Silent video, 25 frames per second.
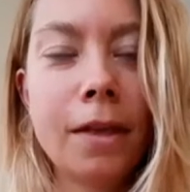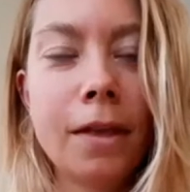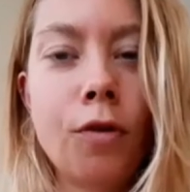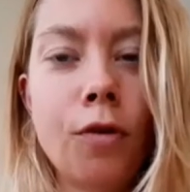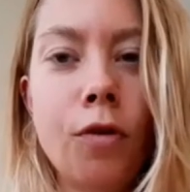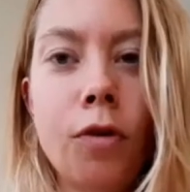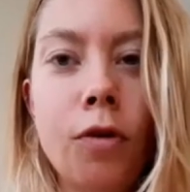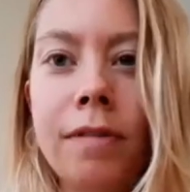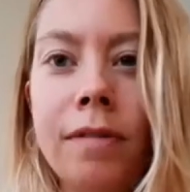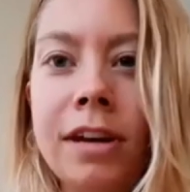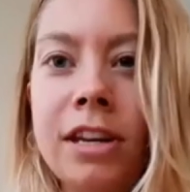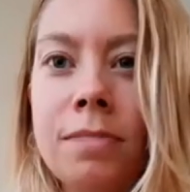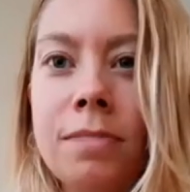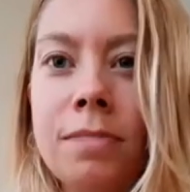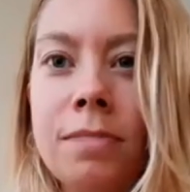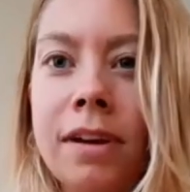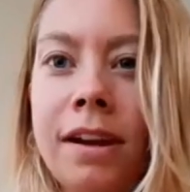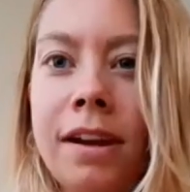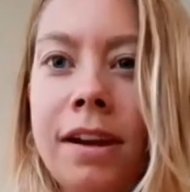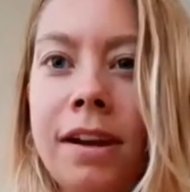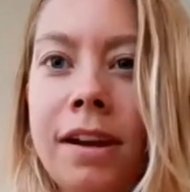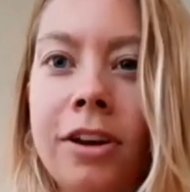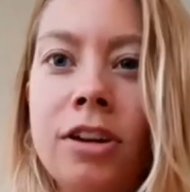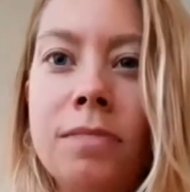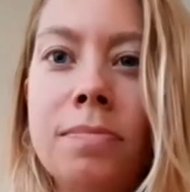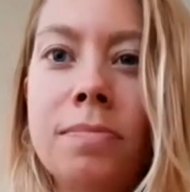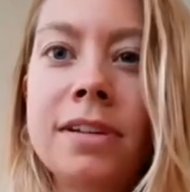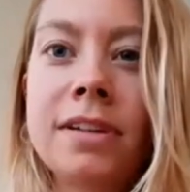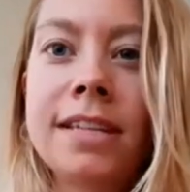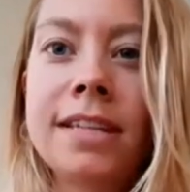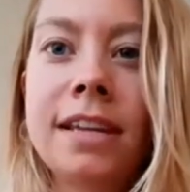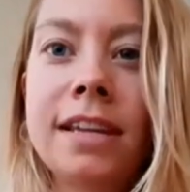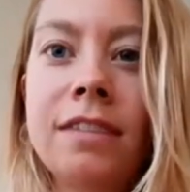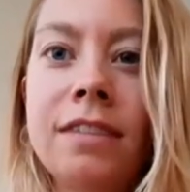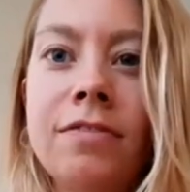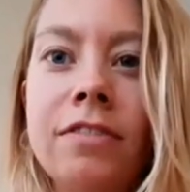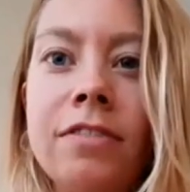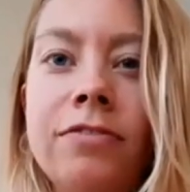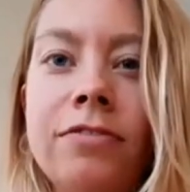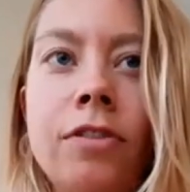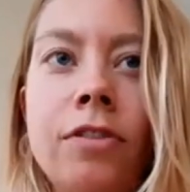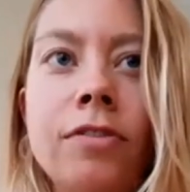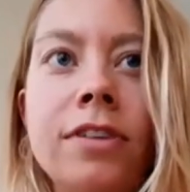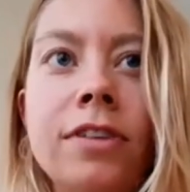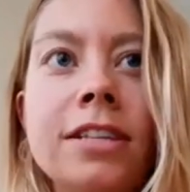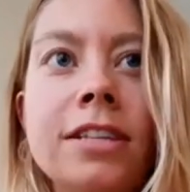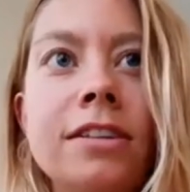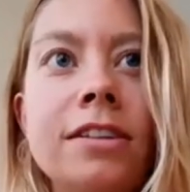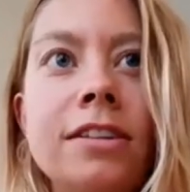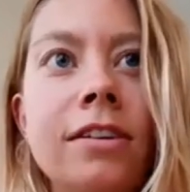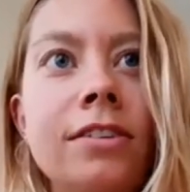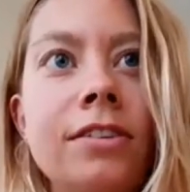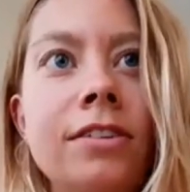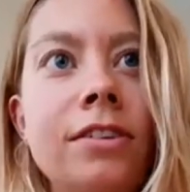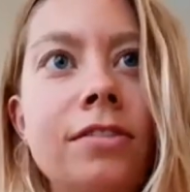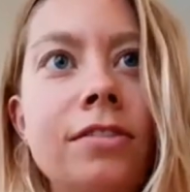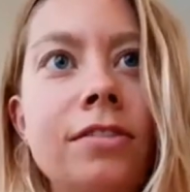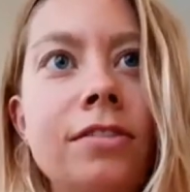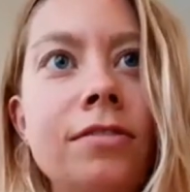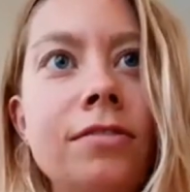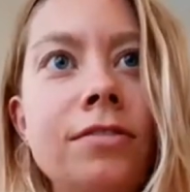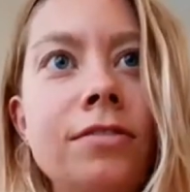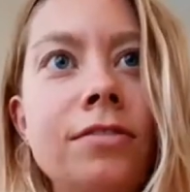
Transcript: Or when you put 100% of the focus on you,